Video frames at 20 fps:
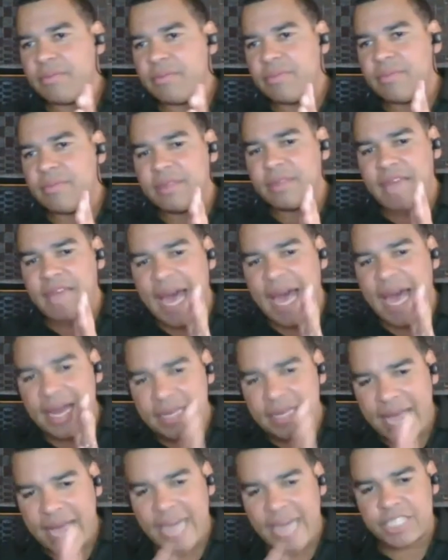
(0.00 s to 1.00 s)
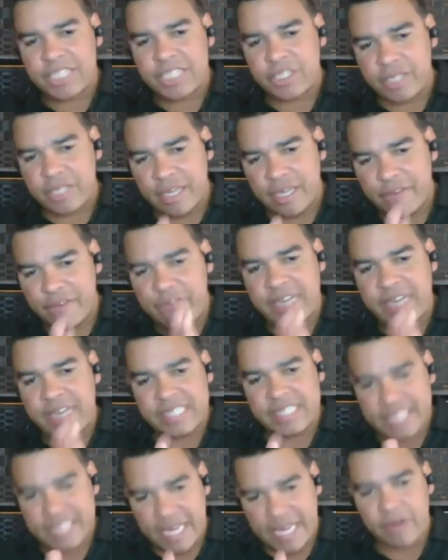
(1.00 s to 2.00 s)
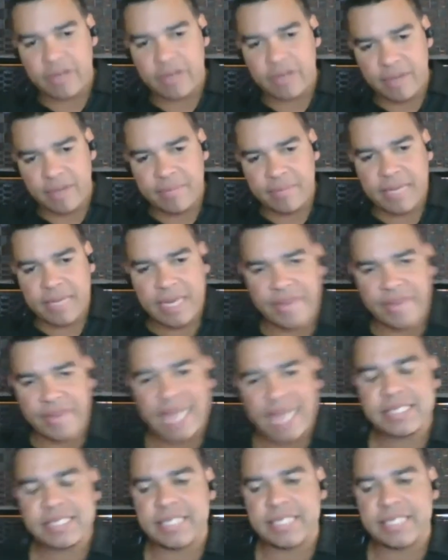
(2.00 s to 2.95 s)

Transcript: that Other. actually affects the outcome. And that's mm-hmm. the